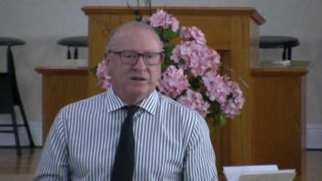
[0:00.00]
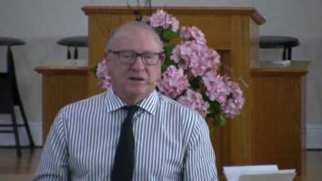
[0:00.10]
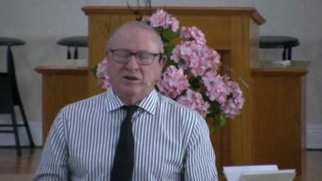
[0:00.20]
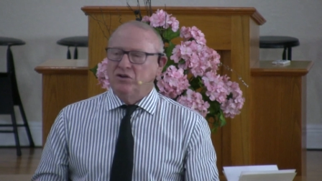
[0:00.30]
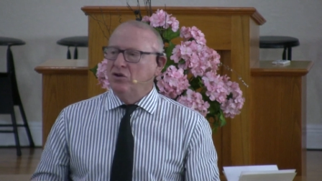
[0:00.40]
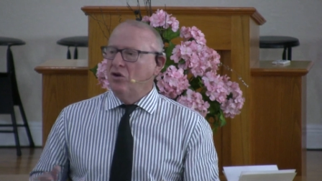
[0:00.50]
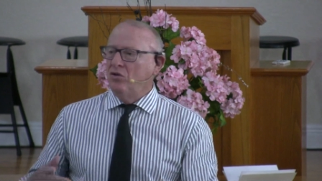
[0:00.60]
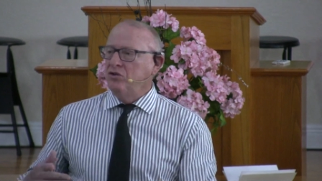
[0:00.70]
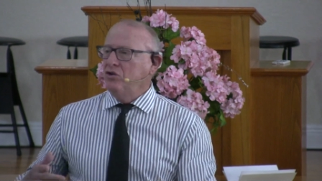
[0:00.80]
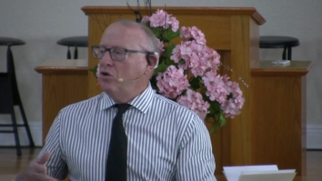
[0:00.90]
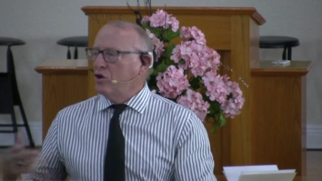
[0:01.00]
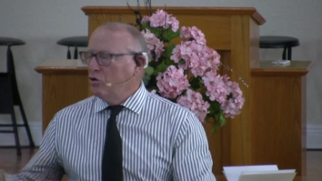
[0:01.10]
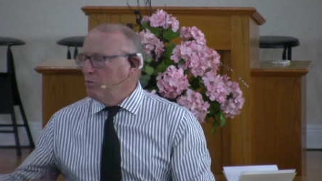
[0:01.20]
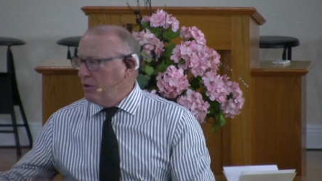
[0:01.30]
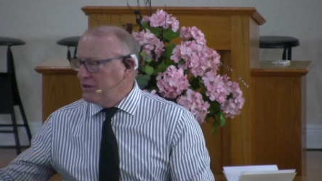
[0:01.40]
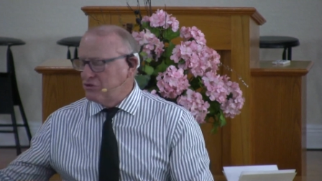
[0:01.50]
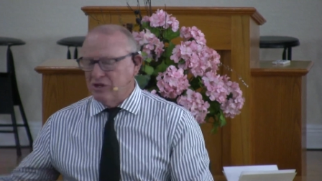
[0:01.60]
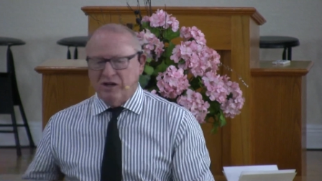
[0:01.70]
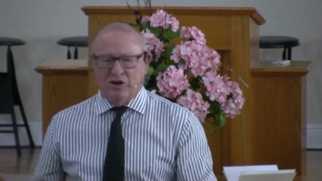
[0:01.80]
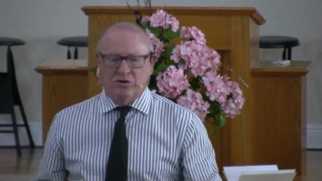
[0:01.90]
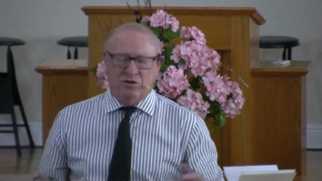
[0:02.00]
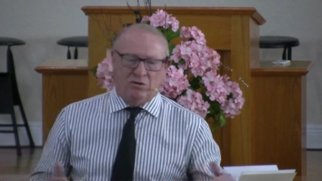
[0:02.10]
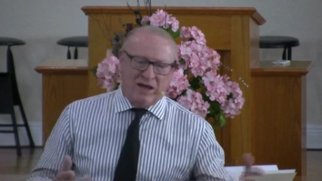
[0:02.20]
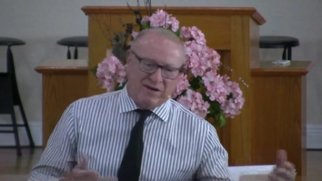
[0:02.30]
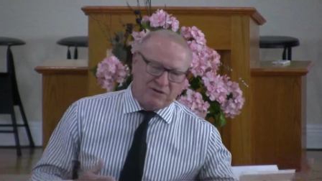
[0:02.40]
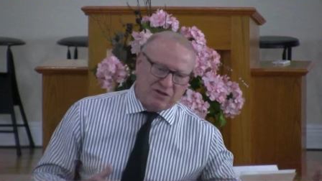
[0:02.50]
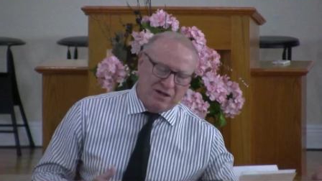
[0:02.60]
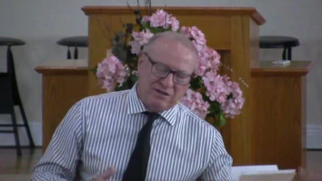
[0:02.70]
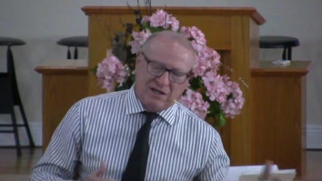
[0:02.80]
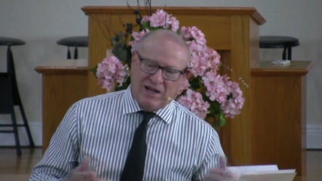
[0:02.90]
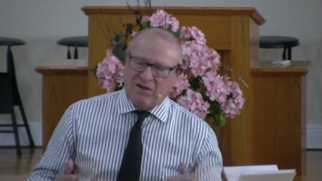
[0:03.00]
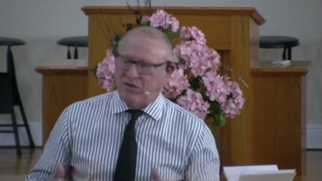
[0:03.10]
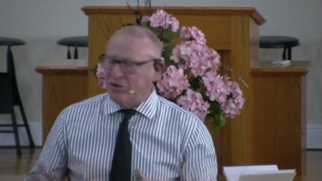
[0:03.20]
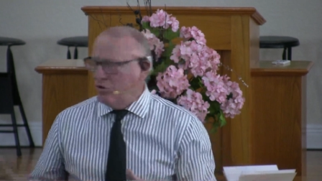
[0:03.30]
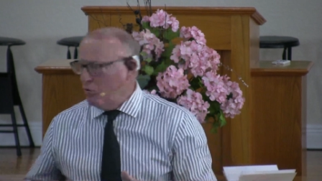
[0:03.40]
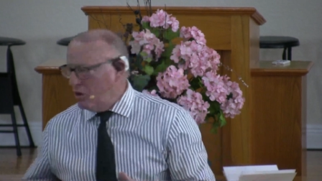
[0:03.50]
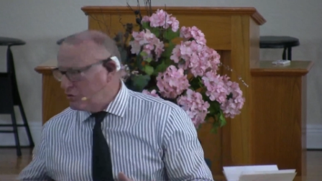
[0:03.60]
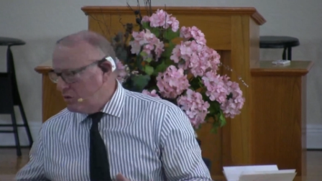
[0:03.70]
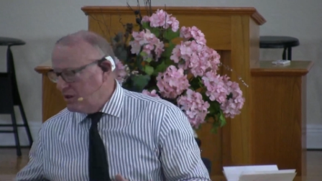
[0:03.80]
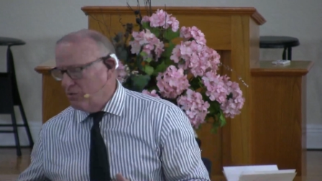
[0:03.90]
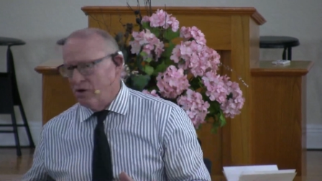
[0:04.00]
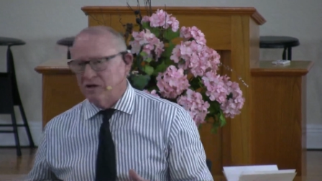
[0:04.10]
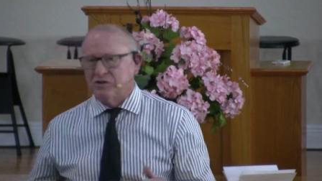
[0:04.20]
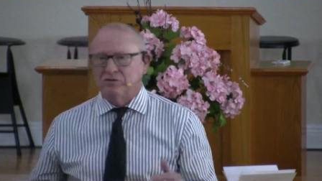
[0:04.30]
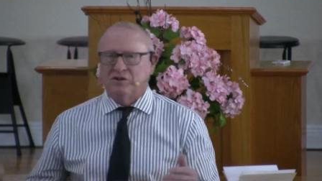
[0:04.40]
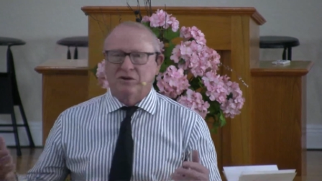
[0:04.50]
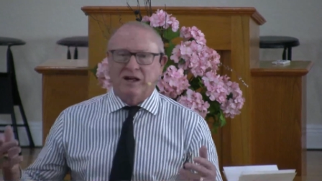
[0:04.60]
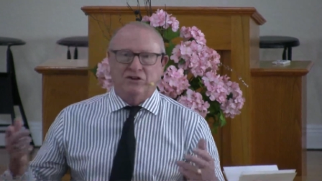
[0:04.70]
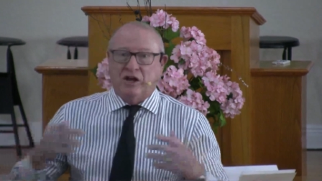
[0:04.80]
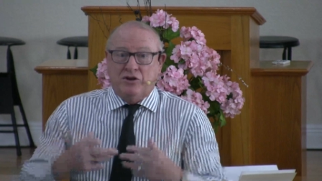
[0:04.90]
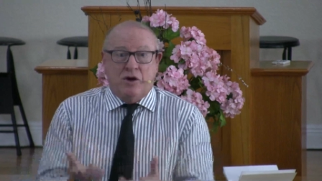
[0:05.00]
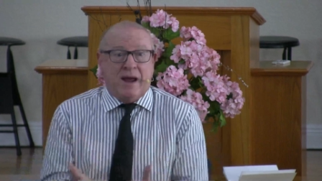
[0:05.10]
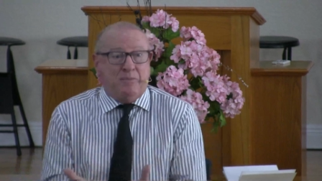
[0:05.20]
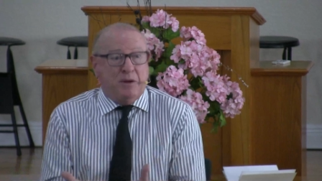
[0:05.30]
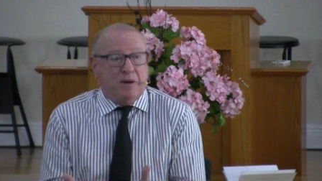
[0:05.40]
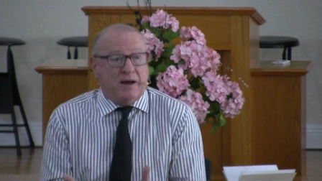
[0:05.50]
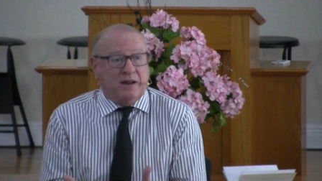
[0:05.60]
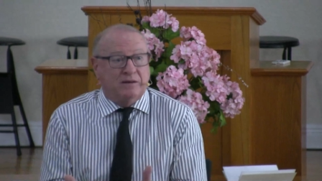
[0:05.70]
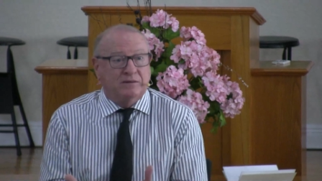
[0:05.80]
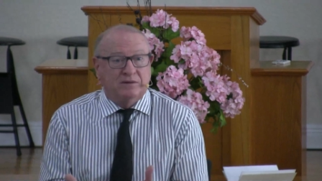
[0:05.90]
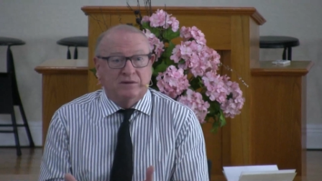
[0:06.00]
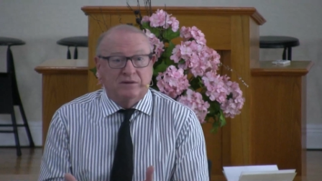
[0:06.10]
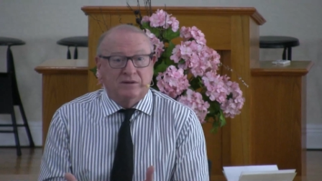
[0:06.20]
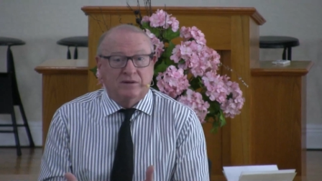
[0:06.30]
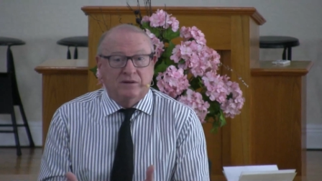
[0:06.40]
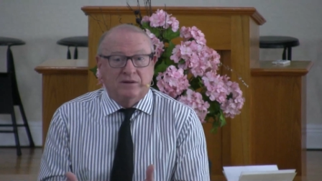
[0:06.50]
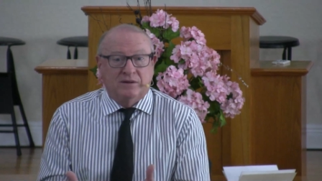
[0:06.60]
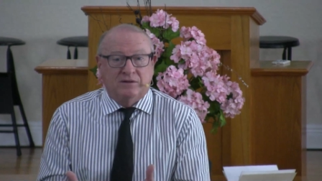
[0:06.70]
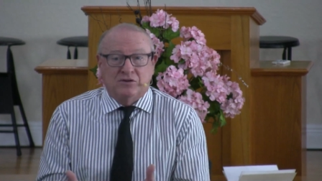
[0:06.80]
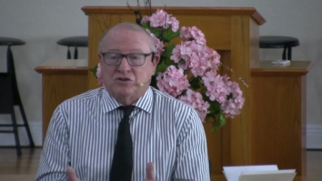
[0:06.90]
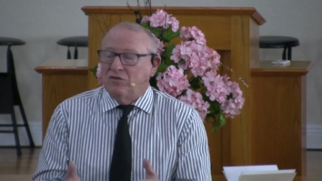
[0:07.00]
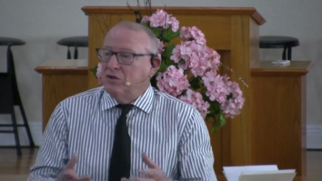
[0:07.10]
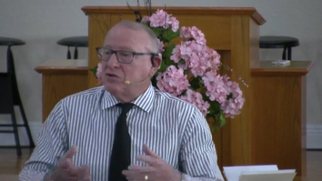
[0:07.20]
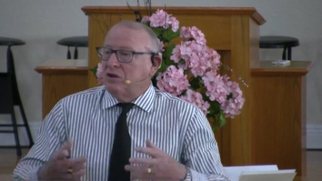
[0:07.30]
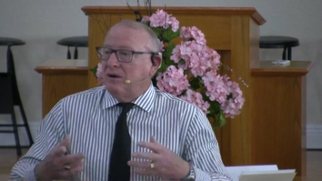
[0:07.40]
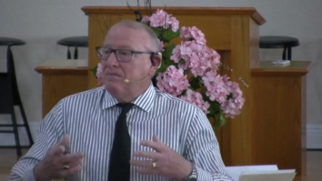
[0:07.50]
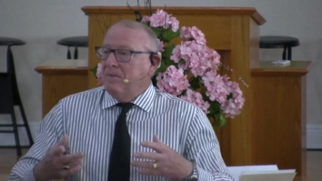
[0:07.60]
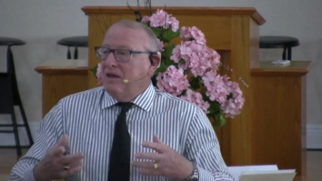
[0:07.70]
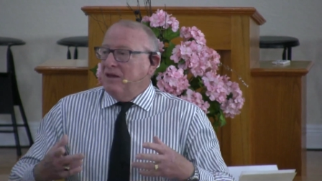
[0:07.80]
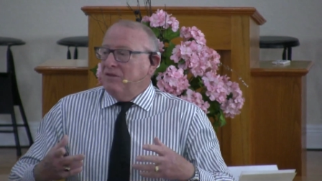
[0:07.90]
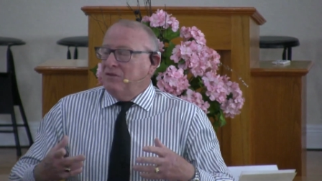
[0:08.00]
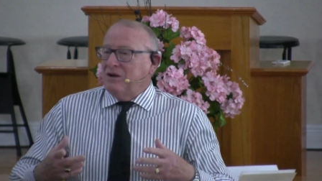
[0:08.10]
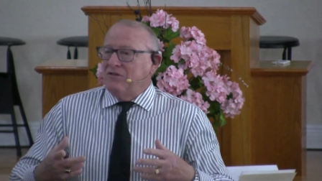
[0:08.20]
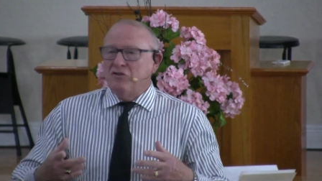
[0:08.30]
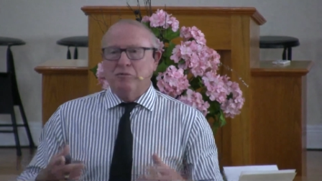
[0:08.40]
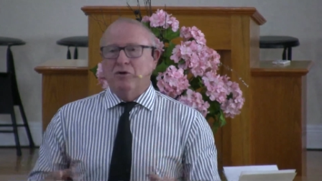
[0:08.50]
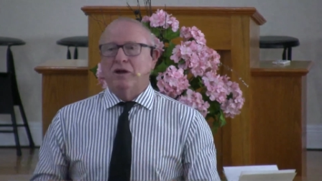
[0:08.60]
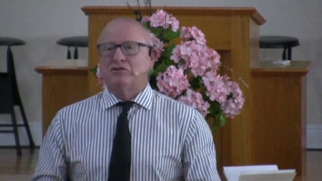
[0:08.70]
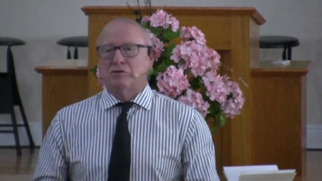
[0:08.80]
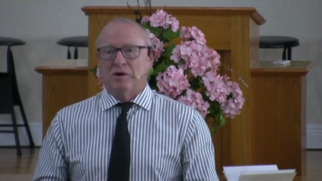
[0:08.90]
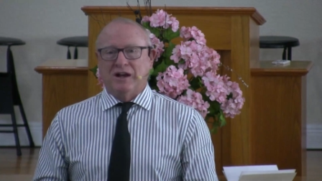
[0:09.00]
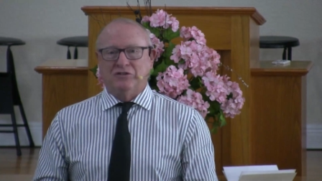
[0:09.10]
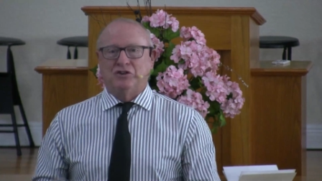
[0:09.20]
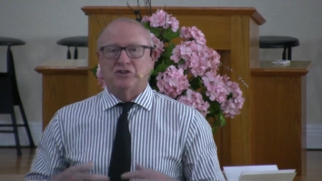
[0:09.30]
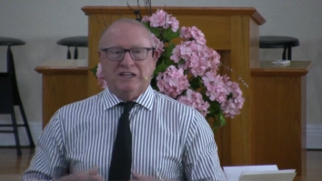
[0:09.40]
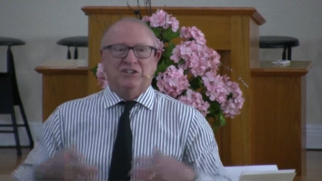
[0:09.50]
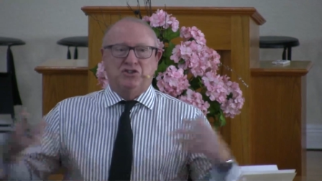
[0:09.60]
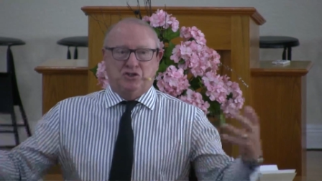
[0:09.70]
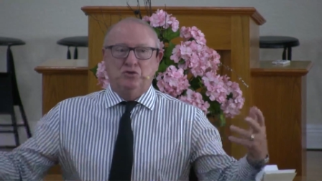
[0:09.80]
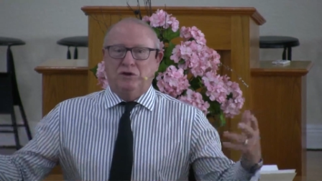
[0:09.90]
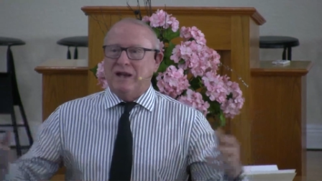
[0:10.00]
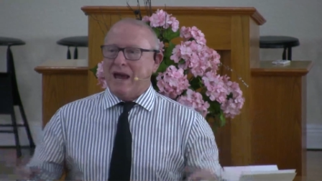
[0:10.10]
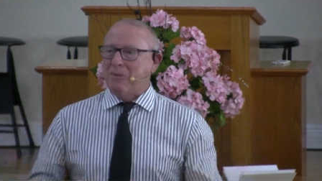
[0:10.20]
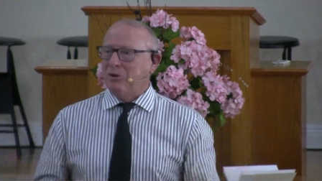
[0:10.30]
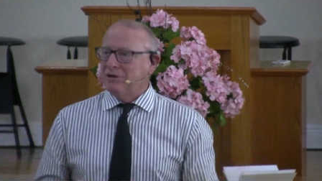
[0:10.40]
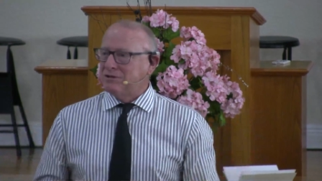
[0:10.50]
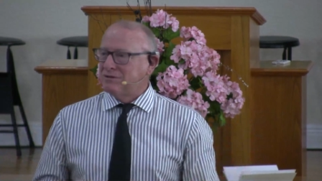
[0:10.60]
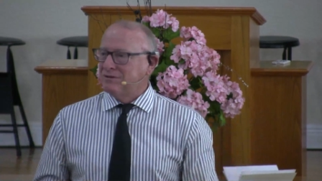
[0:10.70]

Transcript: You know, you don't, you don't go the places they go. You don't laugh at the things they laugh at. You don't watch what they watch. They're, they're, and, and you're happy about it. There's, there's a, there, have you ever been around somebody that just exuded happiness?